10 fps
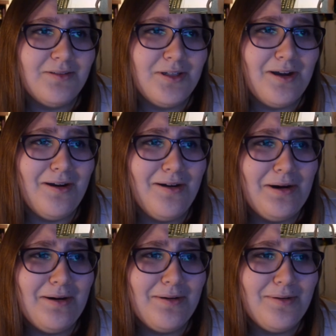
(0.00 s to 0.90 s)

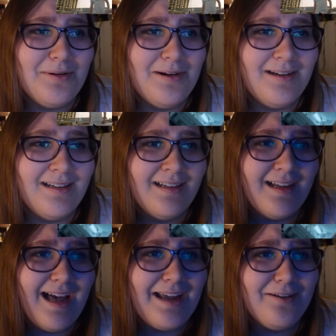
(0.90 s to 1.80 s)
No.
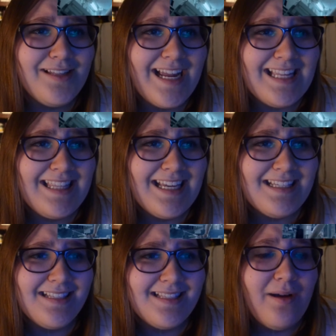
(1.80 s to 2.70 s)
I don't like
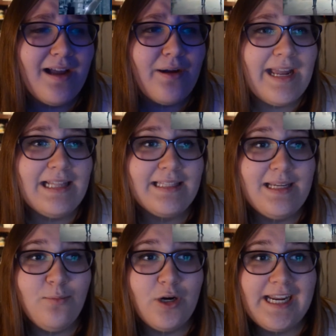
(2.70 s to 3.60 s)
this. Okay,
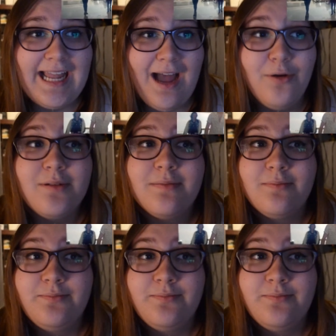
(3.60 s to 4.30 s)
Liam working out.